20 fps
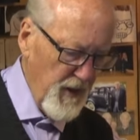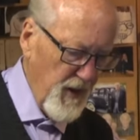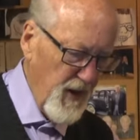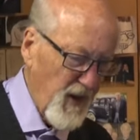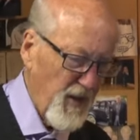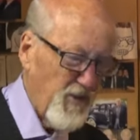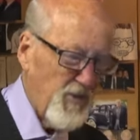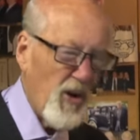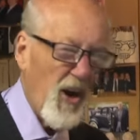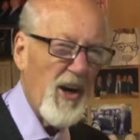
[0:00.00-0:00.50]

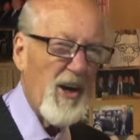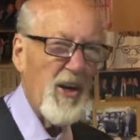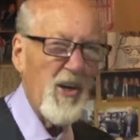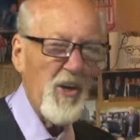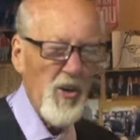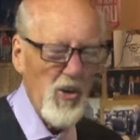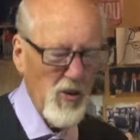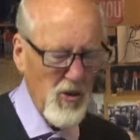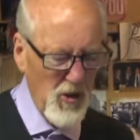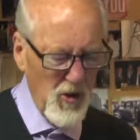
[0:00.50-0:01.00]
I try to
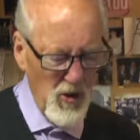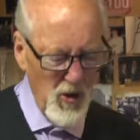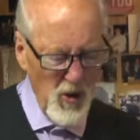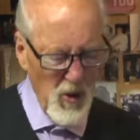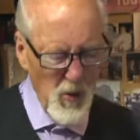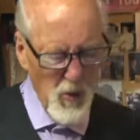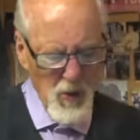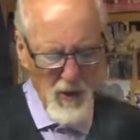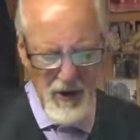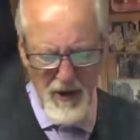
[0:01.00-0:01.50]
use a new
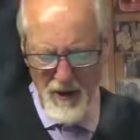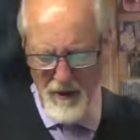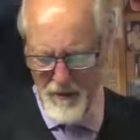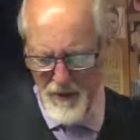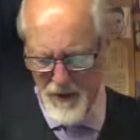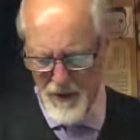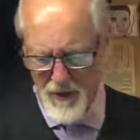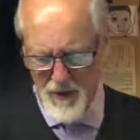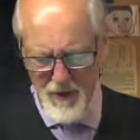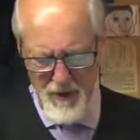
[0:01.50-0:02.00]
one
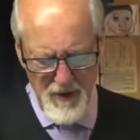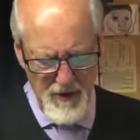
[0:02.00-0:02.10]
every